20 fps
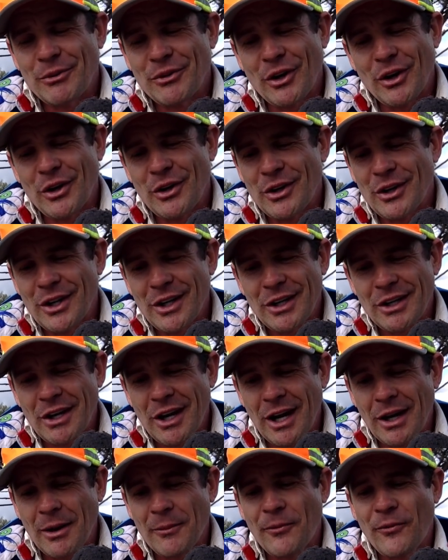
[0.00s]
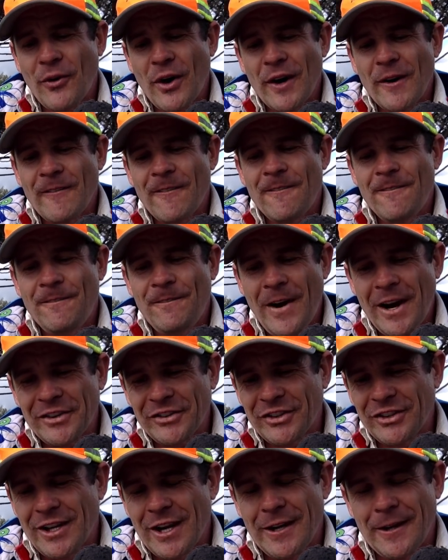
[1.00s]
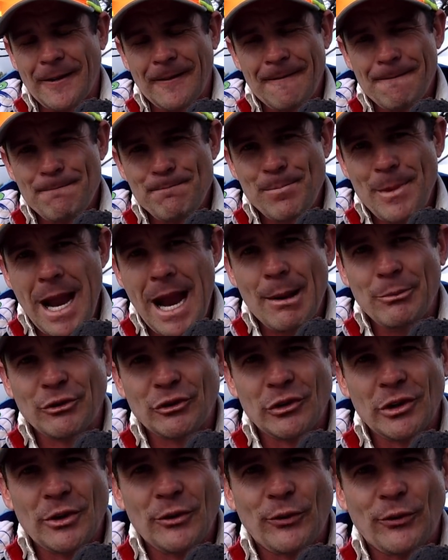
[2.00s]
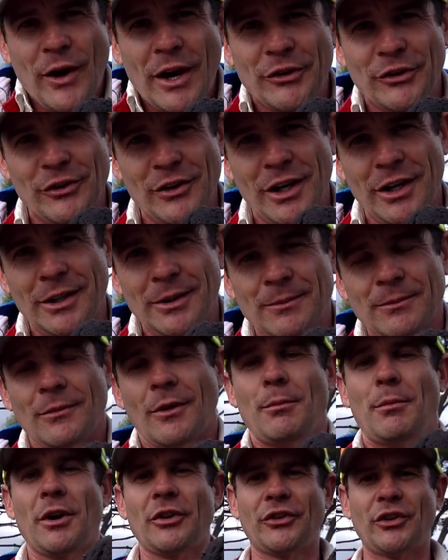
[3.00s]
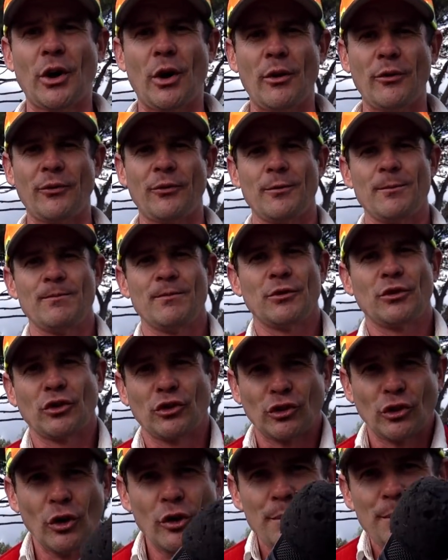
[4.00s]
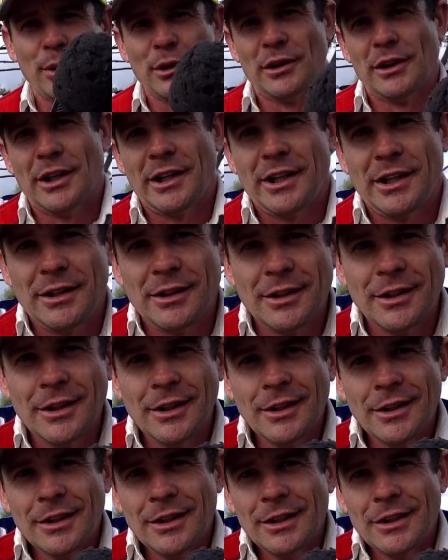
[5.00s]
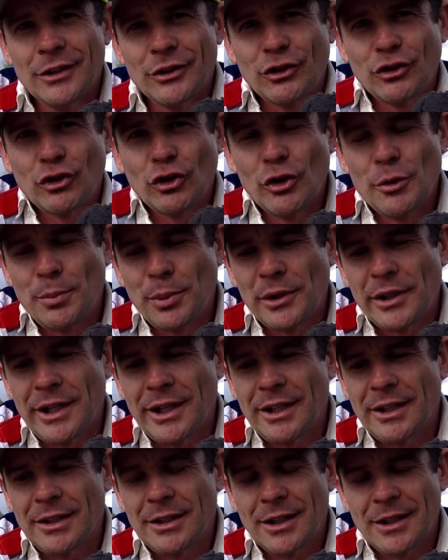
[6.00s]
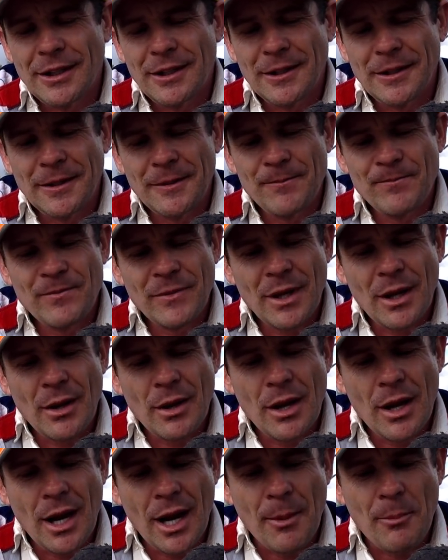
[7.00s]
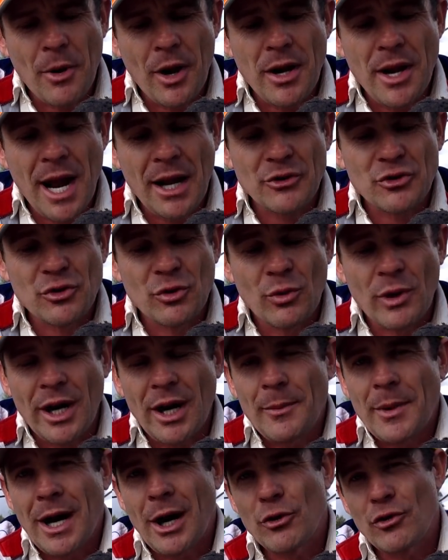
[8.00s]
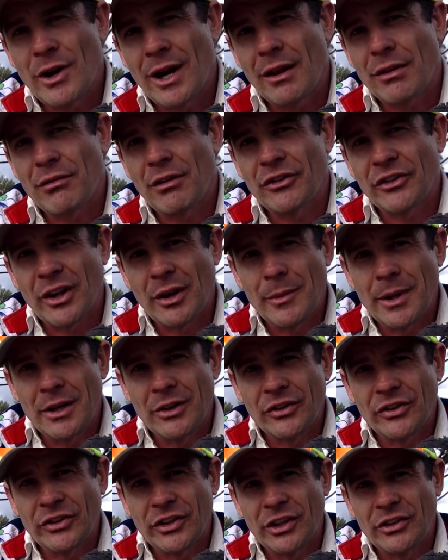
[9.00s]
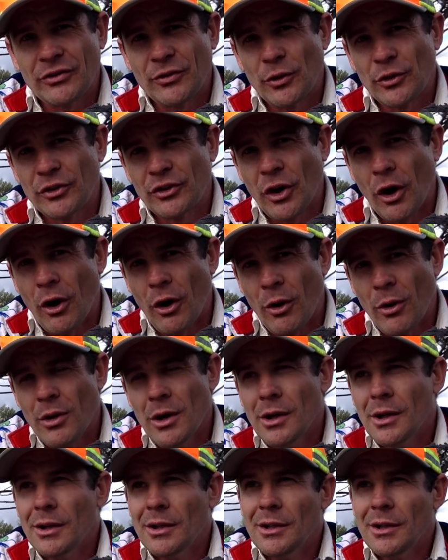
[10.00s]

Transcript: So, you know, and I find it fascinating, absolutely fascinating. Myself, super lean, at my natural weight. I'm 183 centimeters, 6 foot tall.